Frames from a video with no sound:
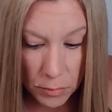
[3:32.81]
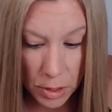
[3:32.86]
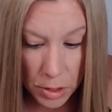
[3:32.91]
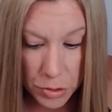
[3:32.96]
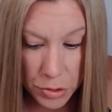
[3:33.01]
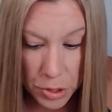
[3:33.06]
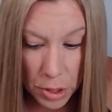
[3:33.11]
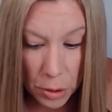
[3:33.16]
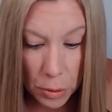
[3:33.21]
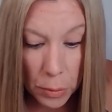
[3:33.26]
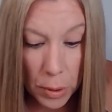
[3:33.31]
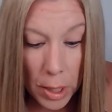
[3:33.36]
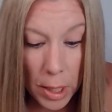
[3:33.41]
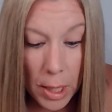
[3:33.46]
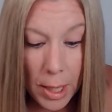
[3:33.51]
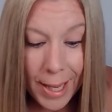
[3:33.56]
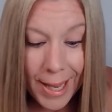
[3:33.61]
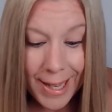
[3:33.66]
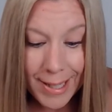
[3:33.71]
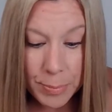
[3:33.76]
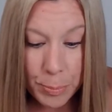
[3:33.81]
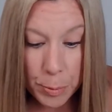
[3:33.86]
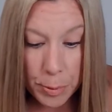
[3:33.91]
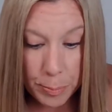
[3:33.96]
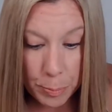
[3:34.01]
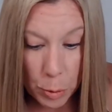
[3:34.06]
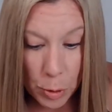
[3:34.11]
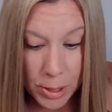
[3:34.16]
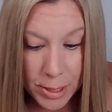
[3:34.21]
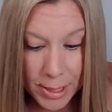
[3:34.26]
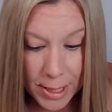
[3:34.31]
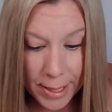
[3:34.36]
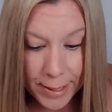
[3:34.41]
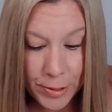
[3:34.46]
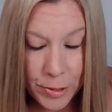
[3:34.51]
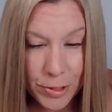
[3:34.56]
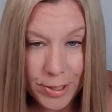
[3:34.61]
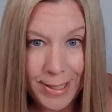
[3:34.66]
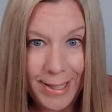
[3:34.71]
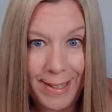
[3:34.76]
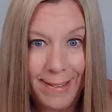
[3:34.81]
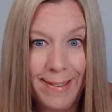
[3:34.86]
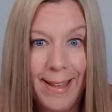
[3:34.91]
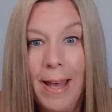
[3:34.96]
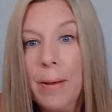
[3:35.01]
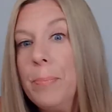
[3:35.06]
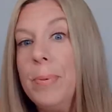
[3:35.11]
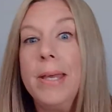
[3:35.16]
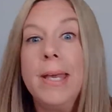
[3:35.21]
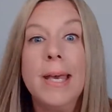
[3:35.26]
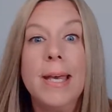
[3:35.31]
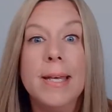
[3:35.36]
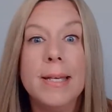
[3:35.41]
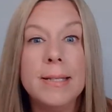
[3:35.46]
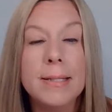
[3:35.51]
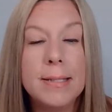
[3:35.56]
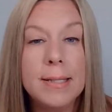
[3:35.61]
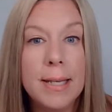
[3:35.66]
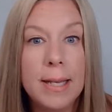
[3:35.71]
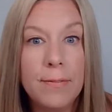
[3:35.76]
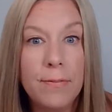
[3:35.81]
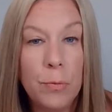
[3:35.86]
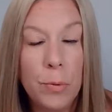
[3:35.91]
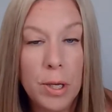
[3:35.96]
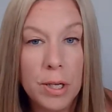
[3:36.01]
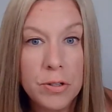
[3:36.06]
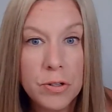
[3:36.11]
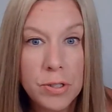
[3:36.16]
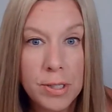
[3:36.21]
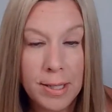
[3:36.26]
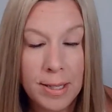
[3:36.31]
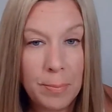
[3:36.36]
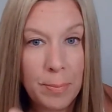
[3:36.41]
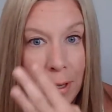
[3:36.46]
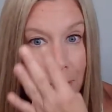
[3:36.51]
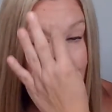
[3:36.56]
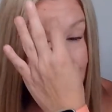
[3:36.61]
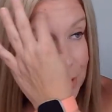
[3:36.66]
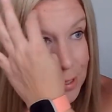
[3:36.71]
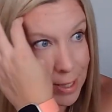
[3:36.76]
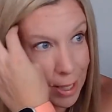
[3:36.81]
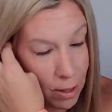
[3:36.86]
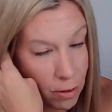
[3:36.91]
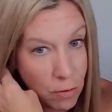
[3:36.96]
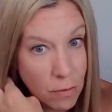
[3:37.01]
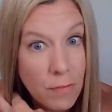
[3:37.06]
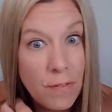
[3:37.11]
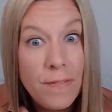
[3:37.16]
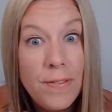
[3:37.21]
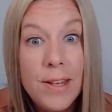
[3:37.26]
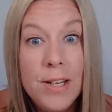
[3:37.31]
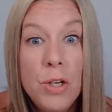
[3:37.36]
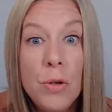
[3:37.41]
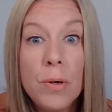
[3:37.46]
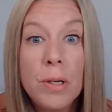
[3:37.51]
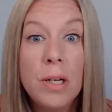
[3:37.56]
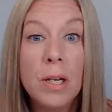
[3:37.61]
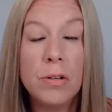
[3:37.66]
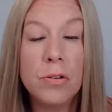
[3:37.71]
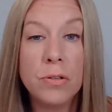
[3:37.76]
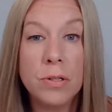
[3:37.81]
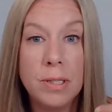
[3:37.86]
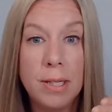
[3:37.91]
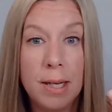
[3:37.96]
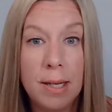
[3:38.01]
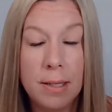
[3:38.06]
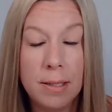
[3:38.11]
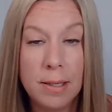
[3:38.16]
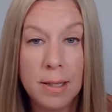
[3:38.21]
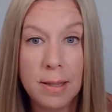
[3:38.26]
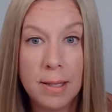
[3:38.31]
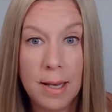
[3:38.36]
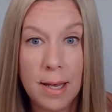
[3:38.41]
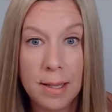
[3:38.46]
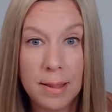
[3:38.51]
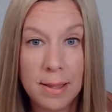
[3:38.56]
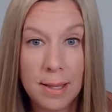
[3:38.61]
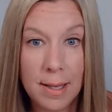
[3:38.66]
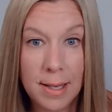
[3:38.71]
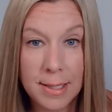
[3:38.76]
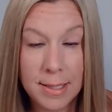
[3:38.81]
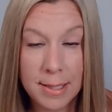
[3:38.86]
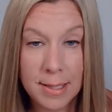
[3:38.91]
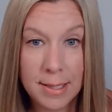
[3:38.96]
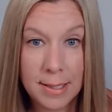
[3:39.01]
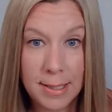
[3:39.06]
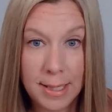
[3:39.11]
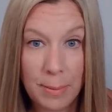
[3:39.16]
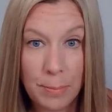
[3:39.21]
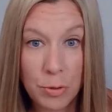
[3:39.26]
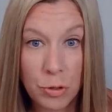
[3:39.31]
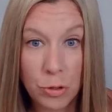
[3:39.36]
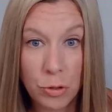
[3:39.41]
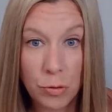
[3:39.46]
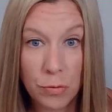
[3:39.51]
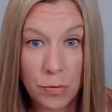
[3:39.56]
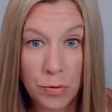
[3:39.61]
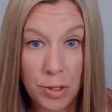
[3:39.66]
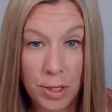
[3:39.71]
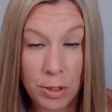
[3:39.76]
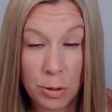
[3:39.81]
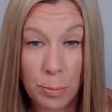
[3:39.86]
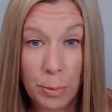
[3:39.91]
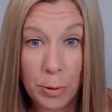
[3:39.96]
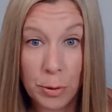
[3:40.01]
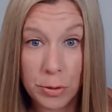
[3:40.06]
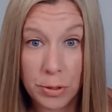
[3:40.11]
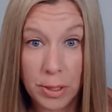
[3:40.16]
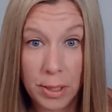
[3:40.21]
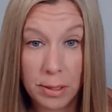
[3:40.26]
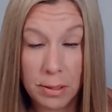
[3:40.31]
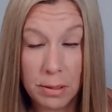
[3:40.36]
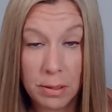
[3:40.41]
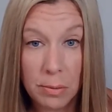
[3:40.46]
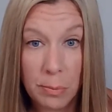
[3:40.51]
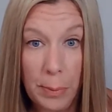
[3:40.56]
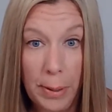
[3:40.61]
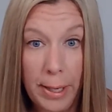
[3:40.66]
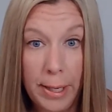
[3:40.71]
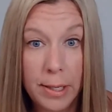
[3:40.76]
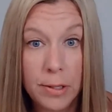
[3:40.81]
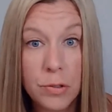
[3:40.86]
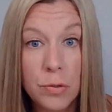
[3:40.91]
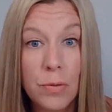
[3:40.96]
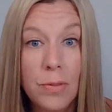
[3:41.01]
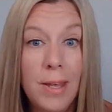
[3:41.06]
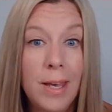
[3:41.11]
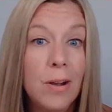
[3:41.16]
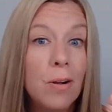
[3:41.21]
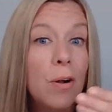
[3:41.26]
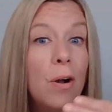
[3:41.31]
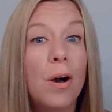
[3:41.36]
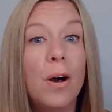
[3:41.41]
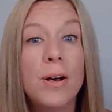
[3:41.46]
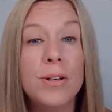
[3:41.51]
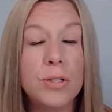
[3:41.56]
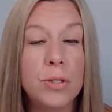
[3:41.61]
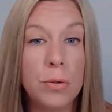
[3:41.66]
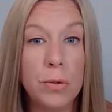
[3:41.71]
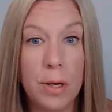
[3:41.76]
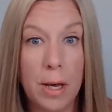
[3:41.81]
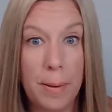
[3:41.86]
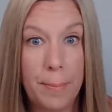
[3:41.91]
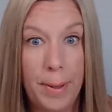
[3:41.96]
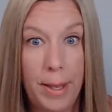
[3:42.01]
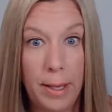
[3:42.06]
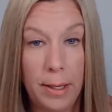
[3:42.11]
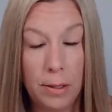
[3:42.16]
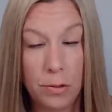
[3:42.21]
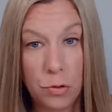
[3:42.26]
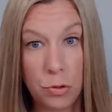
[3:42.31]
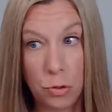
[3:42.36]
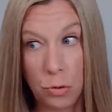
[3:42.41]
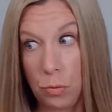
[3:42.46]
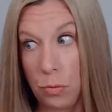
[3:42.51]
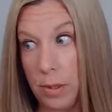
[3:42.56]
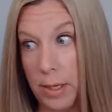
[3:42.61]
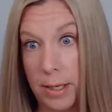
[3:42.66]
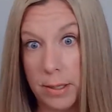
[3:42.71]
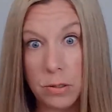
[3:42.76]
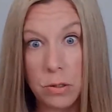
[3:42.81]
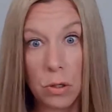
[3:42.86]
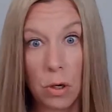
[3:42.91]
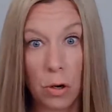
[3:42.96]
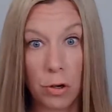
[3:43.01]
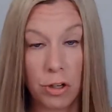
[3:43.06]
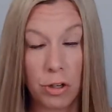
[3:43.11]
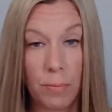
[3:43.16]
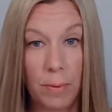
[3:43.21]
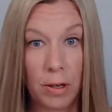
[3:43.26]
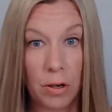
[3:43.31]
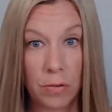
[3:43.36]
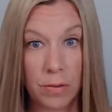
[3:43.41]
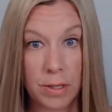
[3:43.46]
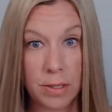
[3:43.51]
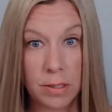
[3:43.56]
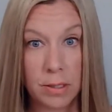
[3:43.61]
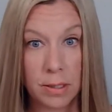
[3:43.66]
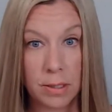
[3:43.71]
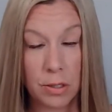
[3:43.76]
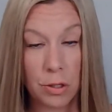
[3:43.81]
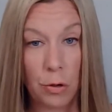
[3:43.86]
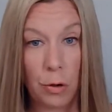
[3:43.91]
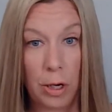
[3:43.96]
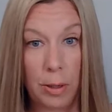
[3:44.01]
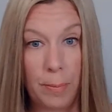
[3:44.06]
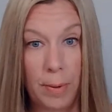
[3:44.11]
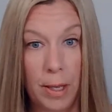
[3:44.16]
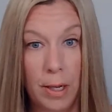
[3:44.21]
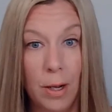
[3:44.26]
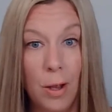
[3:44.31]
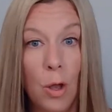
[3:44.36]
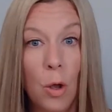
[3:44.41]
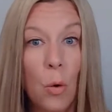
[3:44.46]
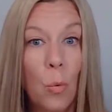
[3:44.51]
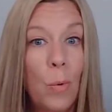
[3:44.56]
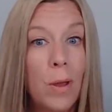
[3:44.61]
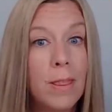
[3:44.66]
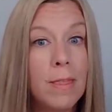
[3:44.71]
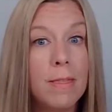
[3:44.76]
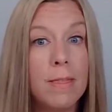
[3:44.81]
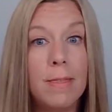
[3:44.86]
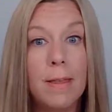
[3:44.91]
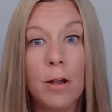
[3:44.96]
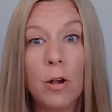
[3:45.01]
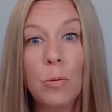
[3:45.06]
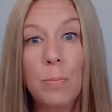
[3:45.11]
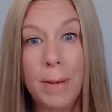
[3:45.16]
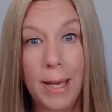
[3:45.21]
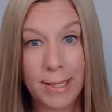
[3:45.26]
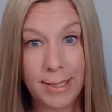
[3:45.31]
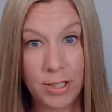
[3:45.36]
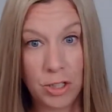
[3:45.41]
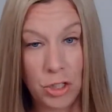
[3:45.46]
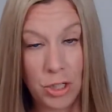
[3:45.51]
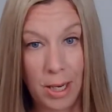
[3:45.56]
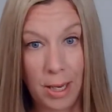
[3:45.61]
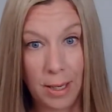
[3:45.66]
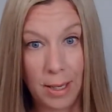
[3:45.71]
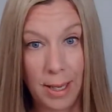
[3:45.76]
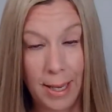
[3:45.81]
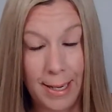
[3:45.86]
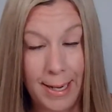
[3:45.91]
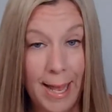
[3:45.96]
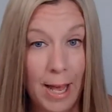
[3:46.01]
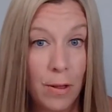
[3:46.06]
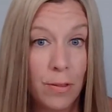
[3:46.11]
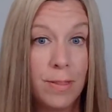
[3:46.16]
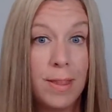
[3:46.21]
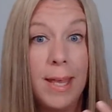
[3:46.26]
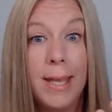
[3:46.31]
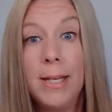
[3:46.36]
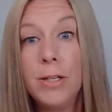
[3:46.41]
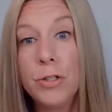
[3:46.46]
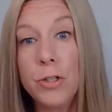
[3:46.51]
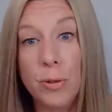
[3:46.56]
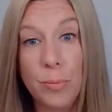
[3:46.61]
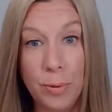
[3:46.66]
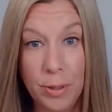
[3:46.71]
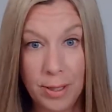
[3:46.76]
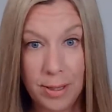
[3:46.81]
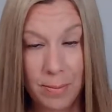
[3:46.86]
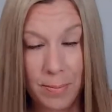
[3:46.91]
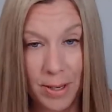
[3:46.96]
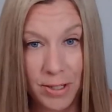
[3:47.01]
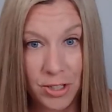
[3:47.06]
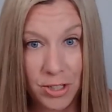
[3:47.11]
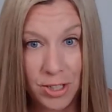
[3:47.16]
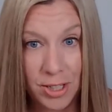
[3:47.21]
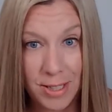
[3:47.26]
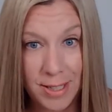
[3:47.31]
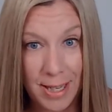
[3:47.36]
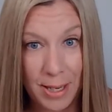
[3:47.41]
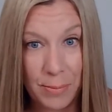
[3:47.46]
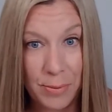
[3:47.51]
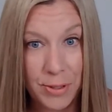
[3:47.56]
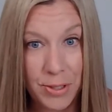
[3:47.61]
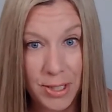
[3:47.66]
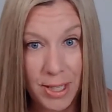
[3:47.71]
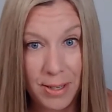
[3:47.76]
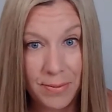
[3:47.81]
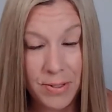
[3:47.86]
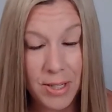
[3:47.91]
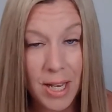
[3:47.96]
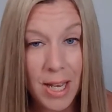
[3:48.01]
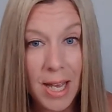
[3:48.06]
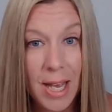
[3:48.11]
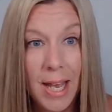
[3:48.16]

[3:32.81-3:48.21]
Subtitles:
So it's important to understand that, because if we understand about yourself, then you can understand that the same is true for the other person, right? So they are also coming to this argument or this disagreement with their messaging and how they interpreted the messages they received.